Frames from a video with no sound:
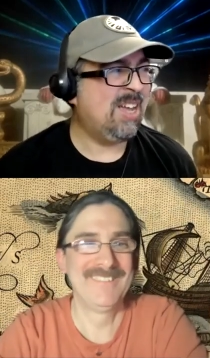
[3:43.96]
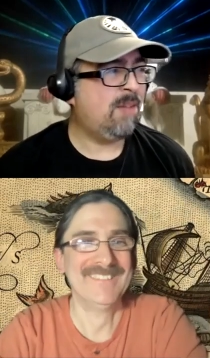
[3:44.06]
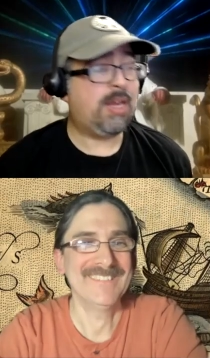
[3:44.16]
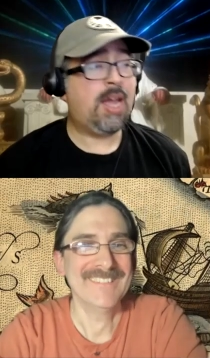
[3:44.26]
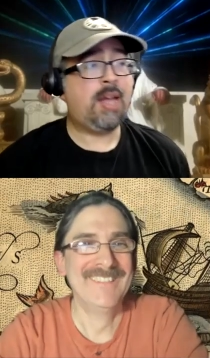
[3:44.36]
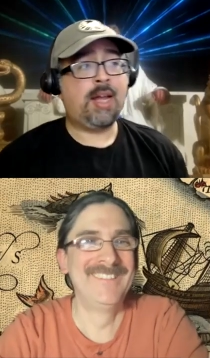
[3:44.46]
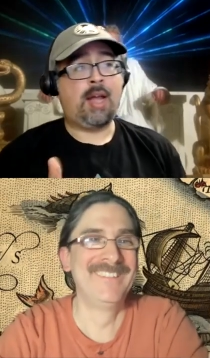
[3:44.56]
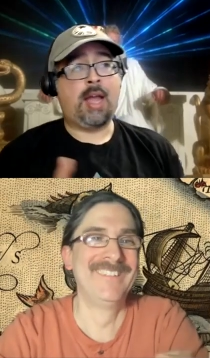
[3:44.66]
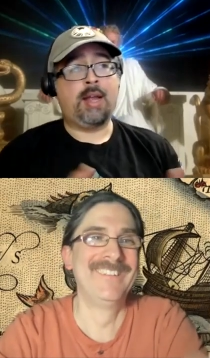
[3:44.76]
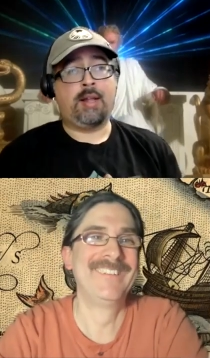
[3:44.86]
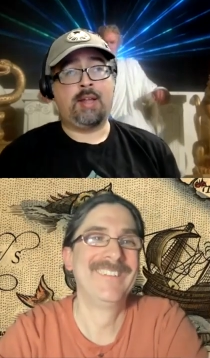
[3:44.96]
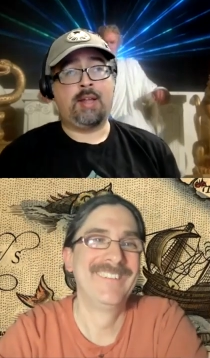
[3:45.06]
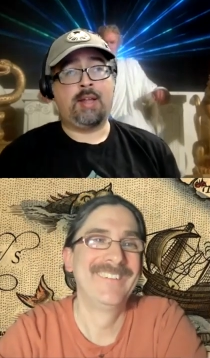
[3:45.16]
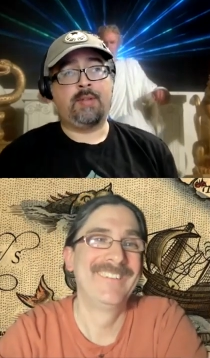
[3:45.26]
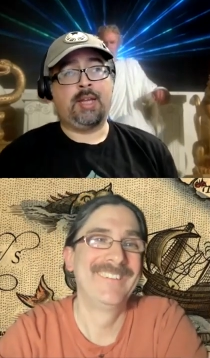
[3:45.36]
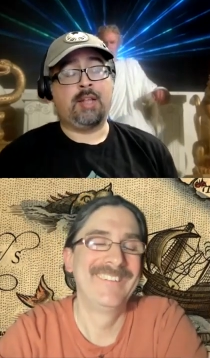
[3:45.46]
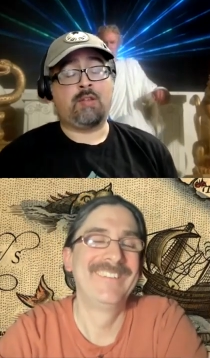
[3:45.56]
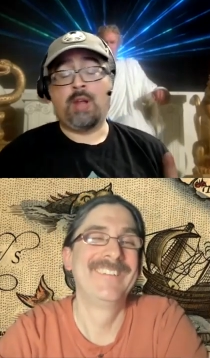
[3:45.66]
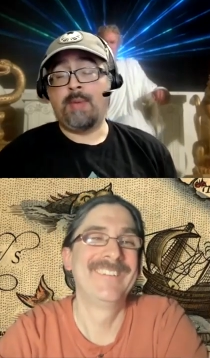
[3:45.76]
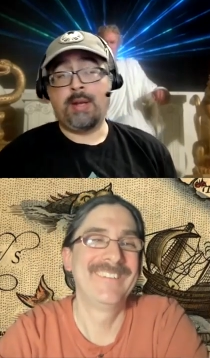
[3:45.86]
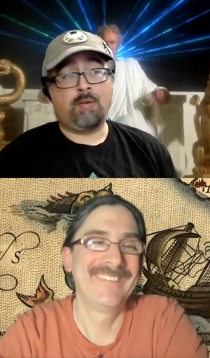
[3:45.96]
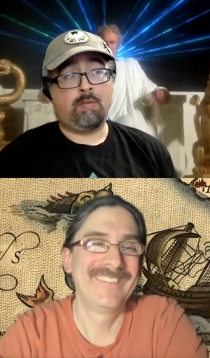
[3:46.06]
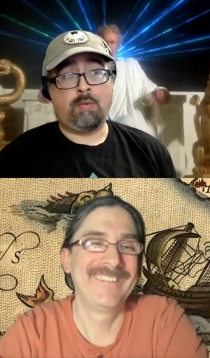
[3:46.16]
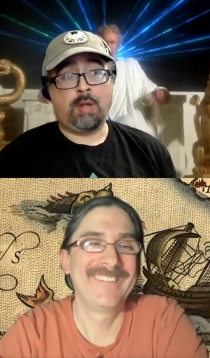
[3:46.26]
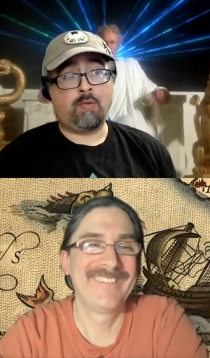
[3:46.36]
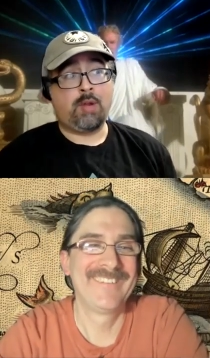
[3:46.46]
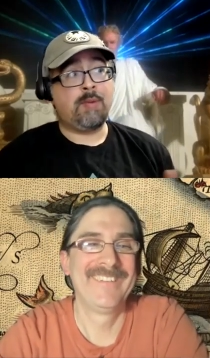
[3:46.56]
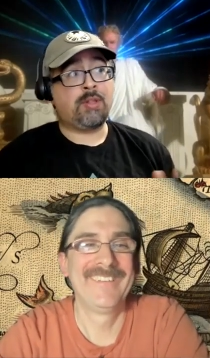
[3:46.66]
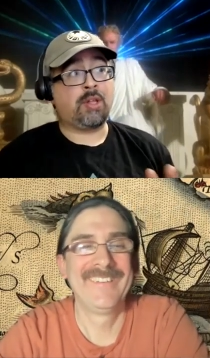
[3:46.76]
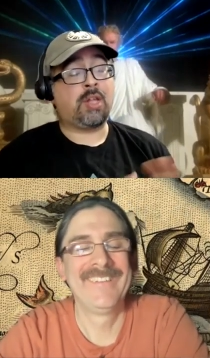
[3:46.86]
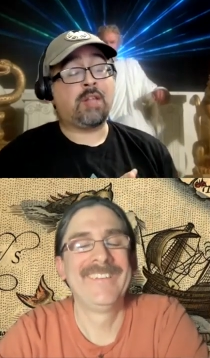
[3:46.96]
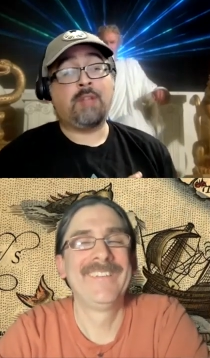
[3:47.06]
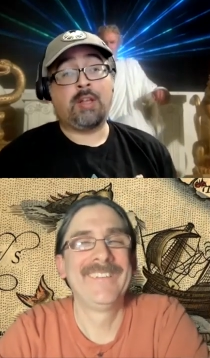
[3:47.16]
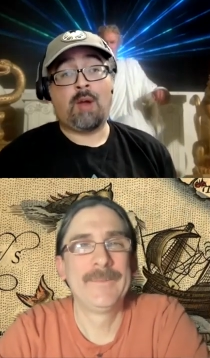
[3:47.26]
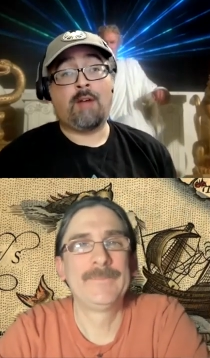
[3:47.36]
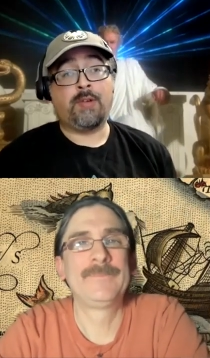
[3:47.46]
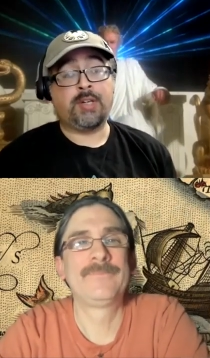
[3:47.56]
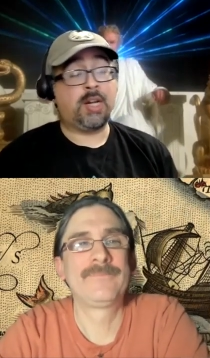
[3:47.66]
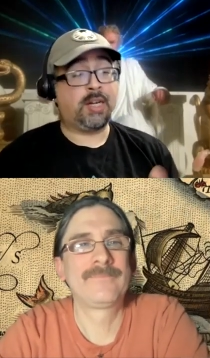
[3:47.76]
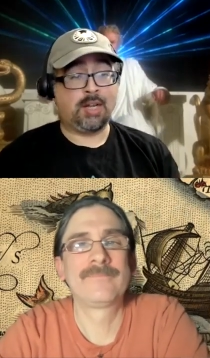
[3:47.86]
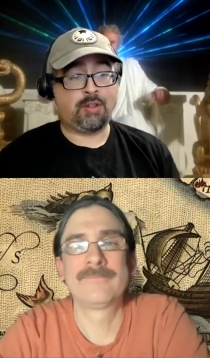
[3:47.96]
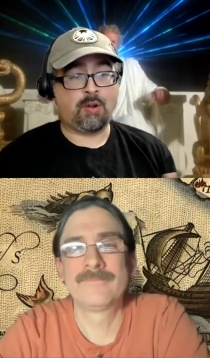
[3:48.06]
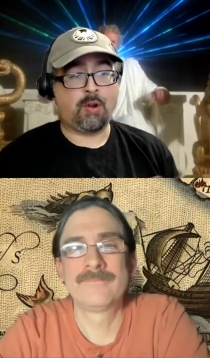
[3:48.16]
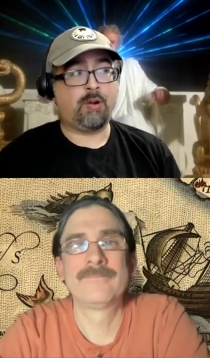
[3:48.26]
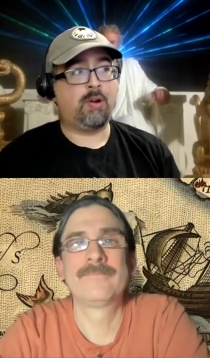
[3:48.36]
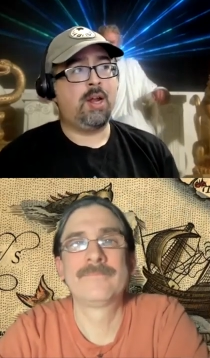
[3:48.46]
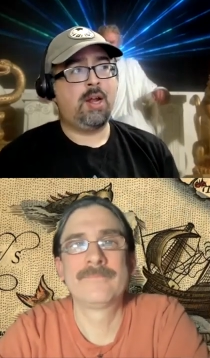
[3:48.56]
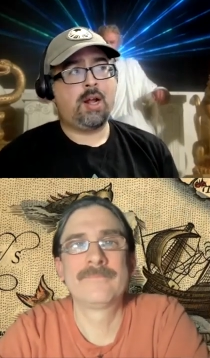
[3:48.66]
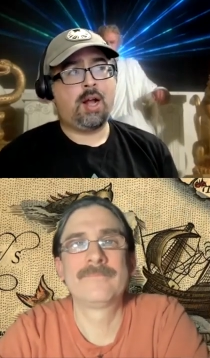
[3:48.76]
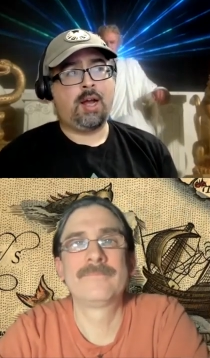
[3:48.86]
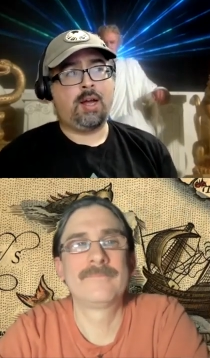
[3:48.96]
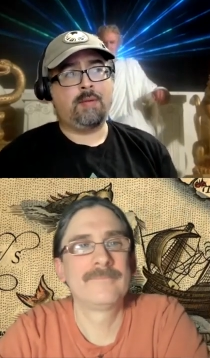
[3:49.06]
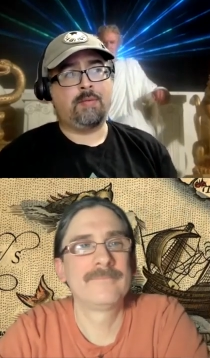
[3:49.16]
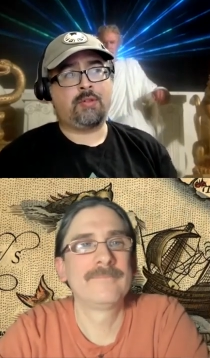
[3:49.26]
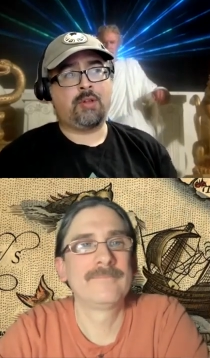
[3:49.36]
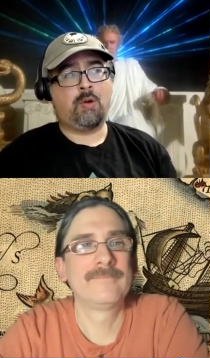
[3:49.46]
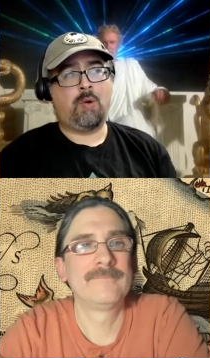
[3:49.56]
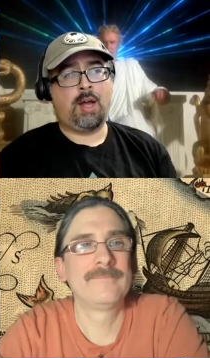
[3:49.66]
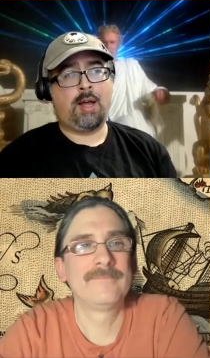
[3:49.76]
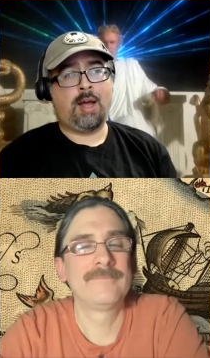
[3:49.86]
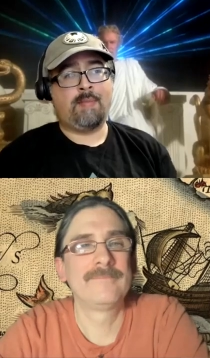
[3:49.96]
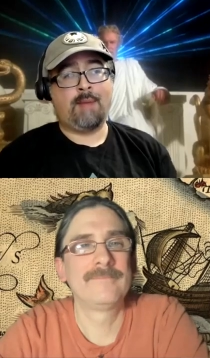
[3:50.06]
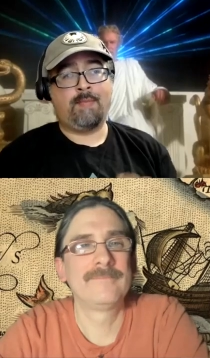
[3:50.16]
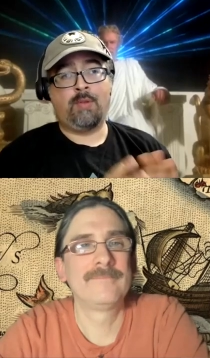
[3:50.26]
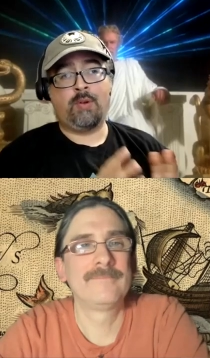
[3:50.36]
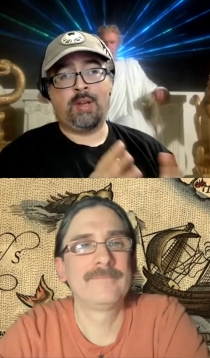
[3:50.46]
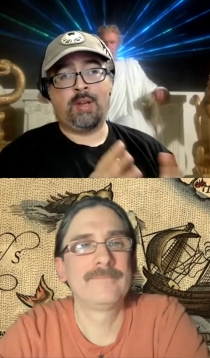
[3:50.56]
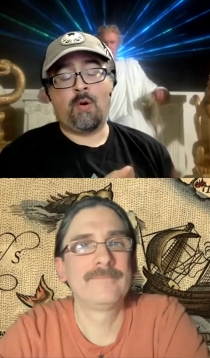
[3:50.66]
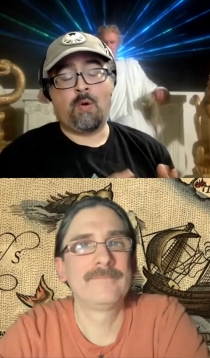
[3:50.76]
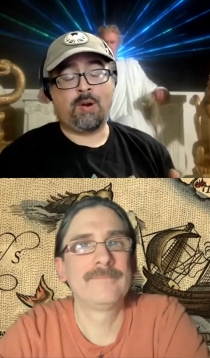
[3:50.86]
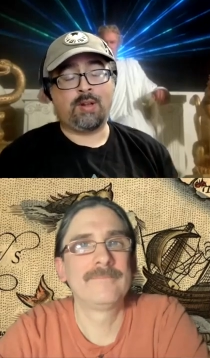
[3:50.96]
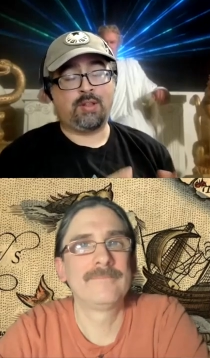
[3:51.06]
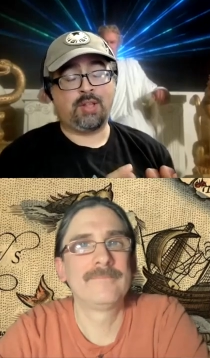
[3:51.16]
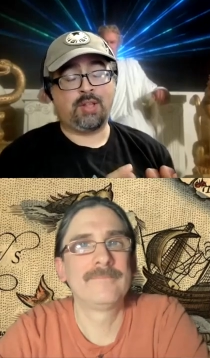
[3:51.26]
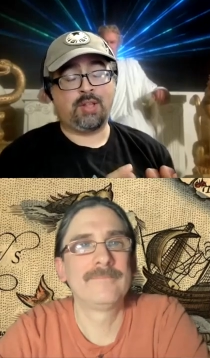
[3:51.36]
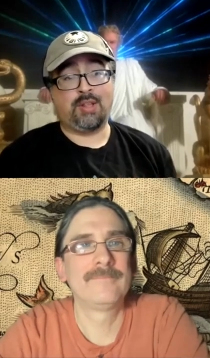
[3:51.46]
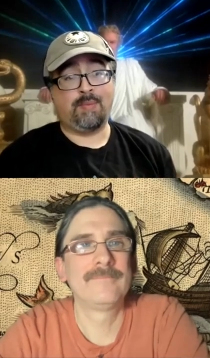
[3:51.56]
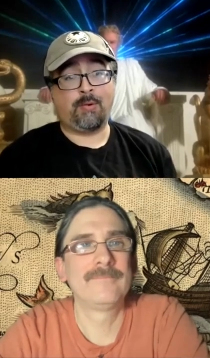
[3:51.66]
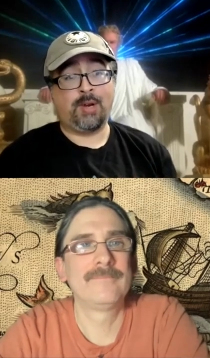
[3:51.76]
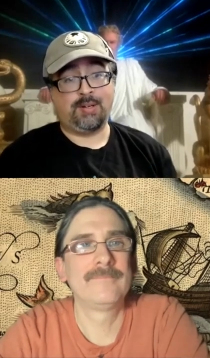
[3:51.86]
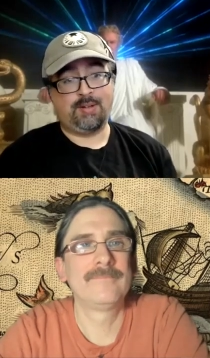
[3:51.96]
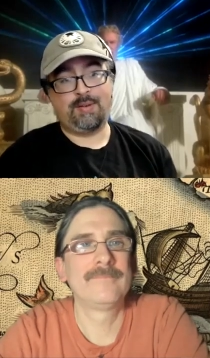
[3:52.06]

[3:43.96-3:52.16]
Speaker 1: But yeah, that I definitely, it's already been successfully crowdfunded on Kickstarter. I'm looking forward to seeing this in print.